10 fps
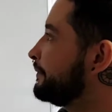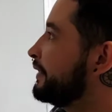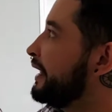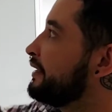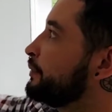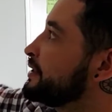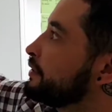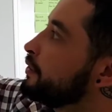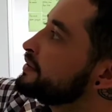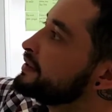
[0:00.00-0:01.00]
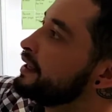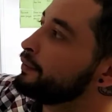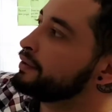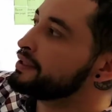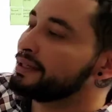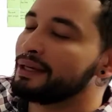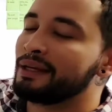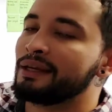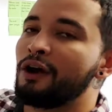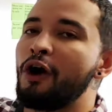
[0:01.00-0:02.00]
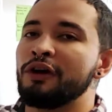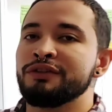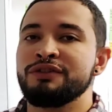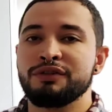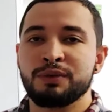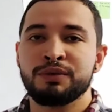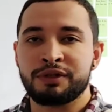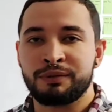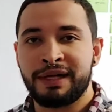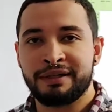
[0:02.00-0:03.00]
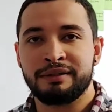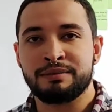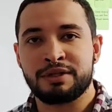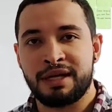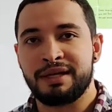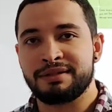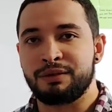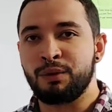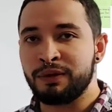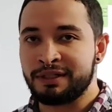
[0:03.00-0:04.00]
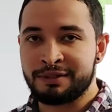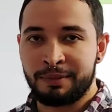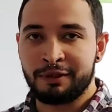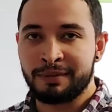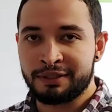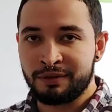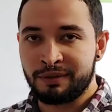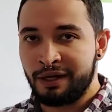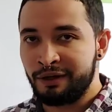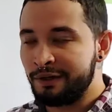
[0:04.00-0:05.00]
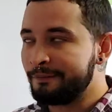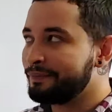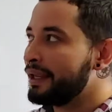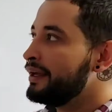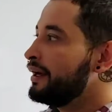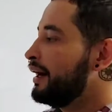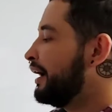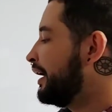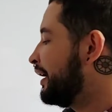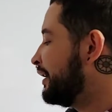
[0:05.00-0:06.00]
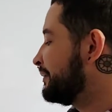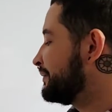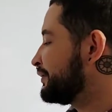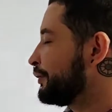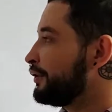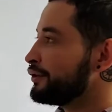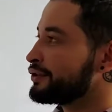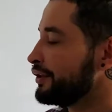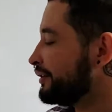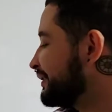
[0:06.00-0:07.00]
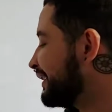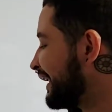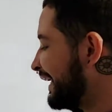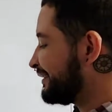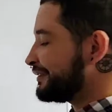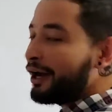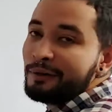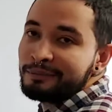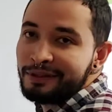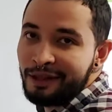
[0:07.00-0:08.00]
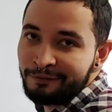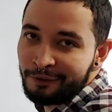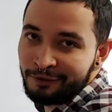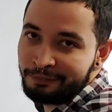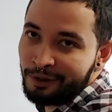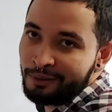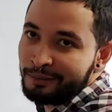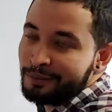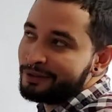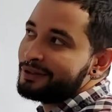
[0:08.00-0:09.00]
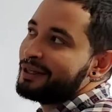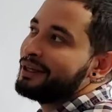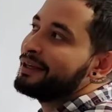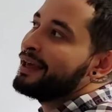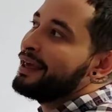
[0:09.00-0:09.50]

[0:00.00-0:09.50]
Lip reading: the results that we're seeing are due to random chance or experimental error. So there's certainly some level of probability